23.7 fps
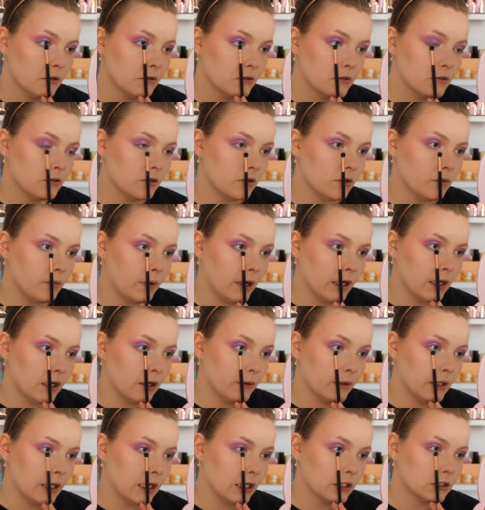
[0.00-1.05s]
to my
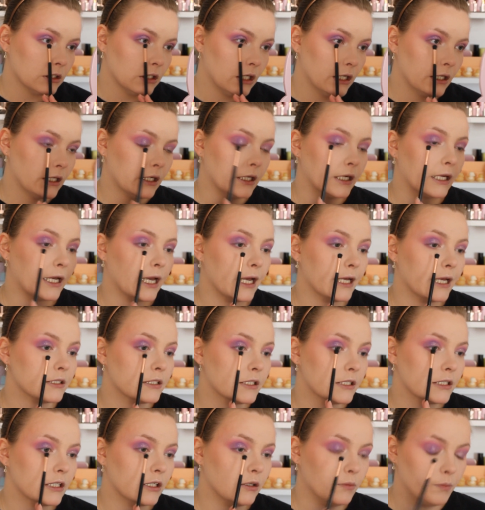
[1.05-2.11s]
lower lash line, and again
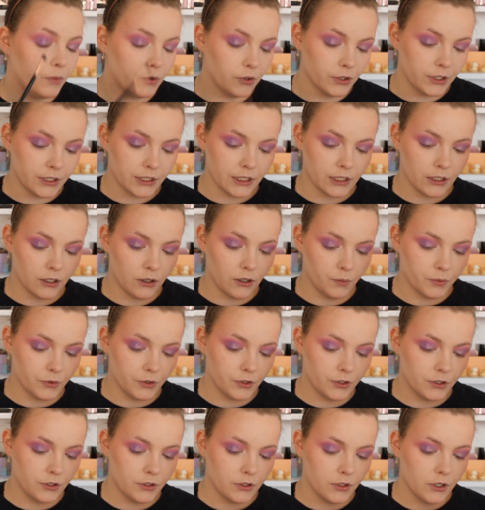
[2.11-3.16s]
still pointing
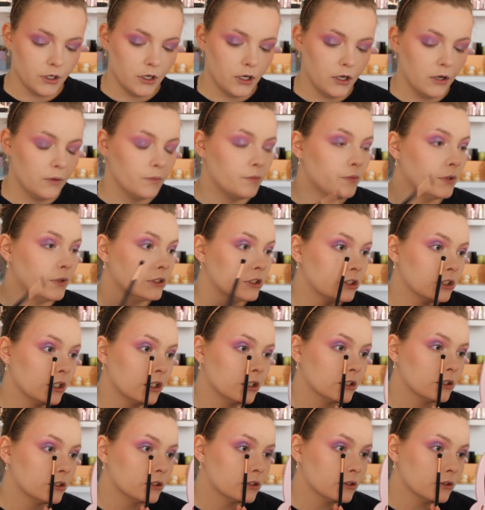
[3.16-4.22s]
upwards, but
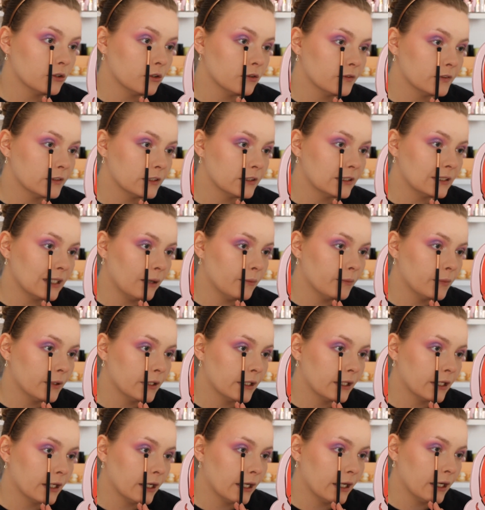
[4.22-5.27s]
just sort of
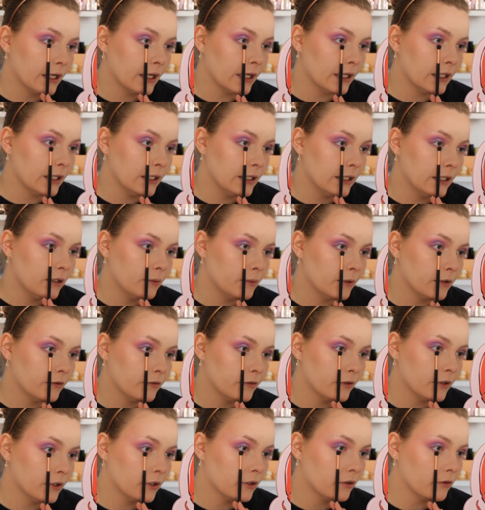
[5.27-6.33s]
stamping it a little bit
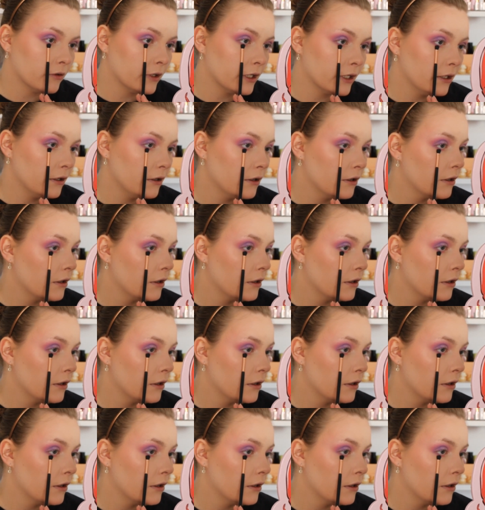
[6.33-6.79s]
further in.